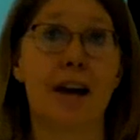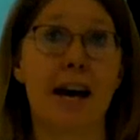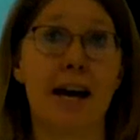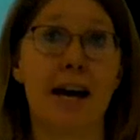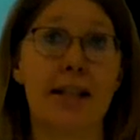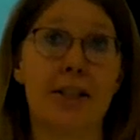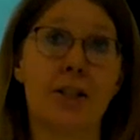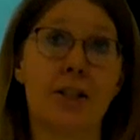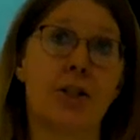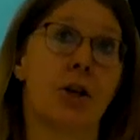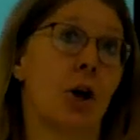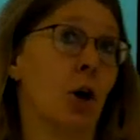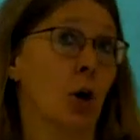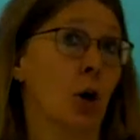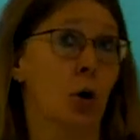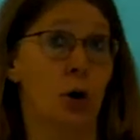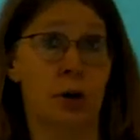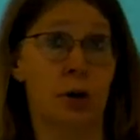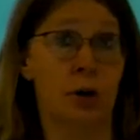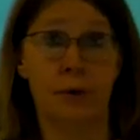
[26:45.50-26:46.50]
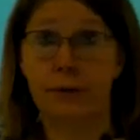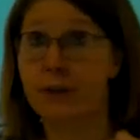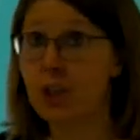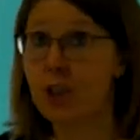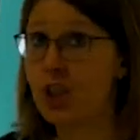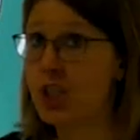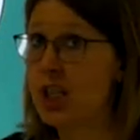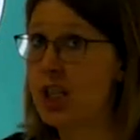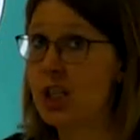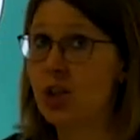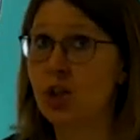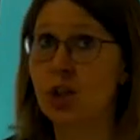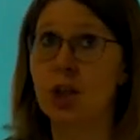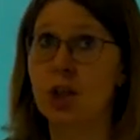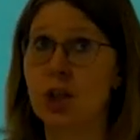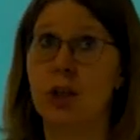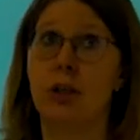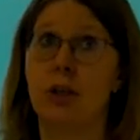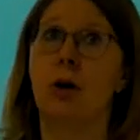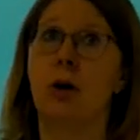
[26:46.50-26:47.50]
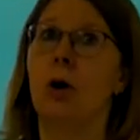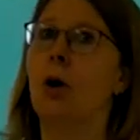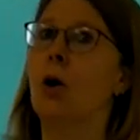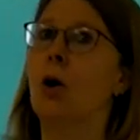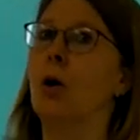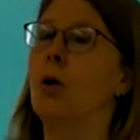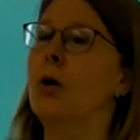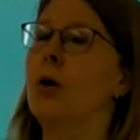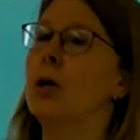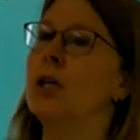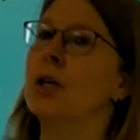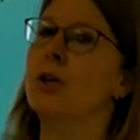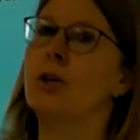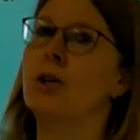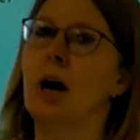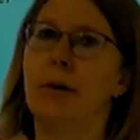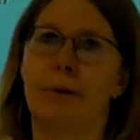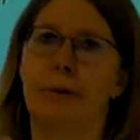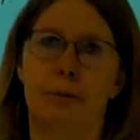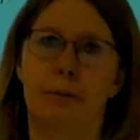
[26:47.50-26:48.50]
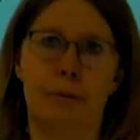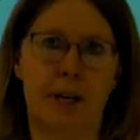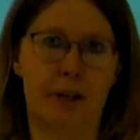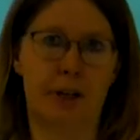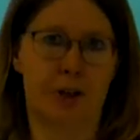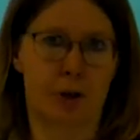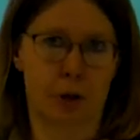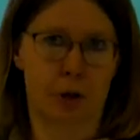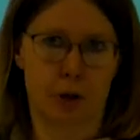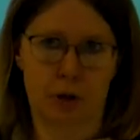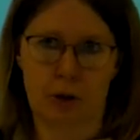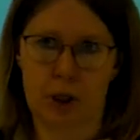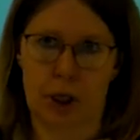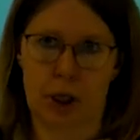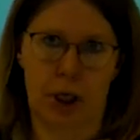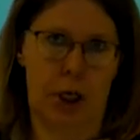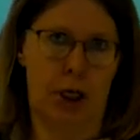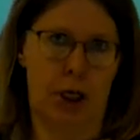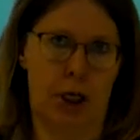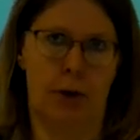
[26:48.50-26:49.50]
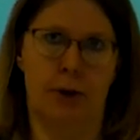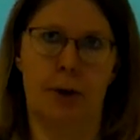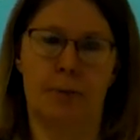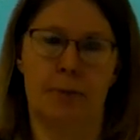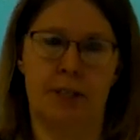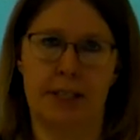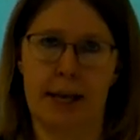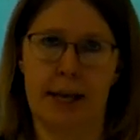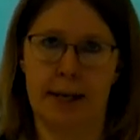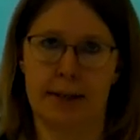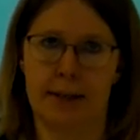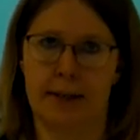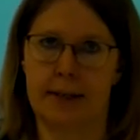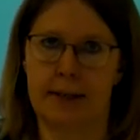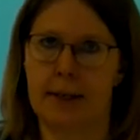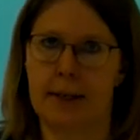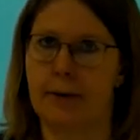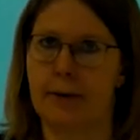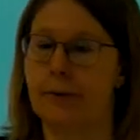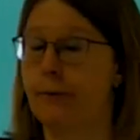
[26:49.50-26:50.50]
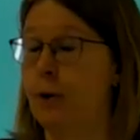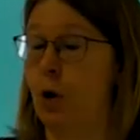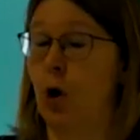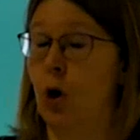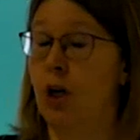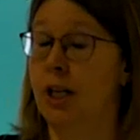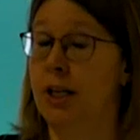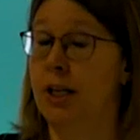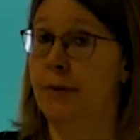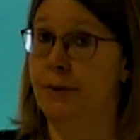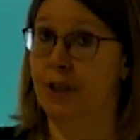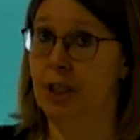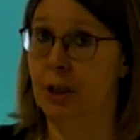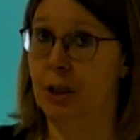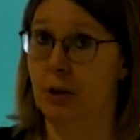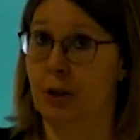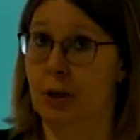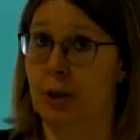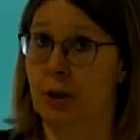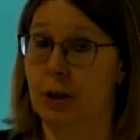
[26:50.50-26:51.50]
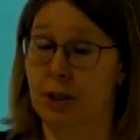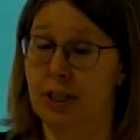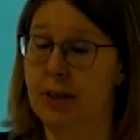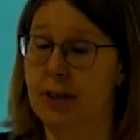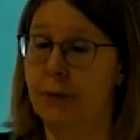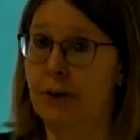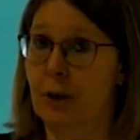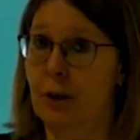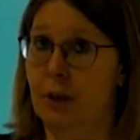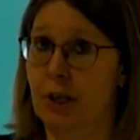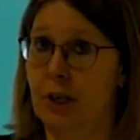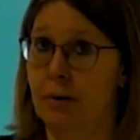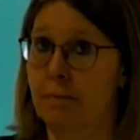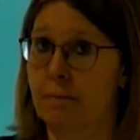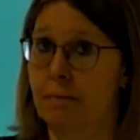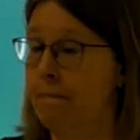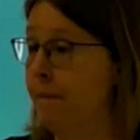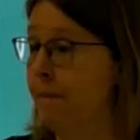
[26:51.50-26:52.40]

vet, or the physician, or the governmental representative, or the civilian.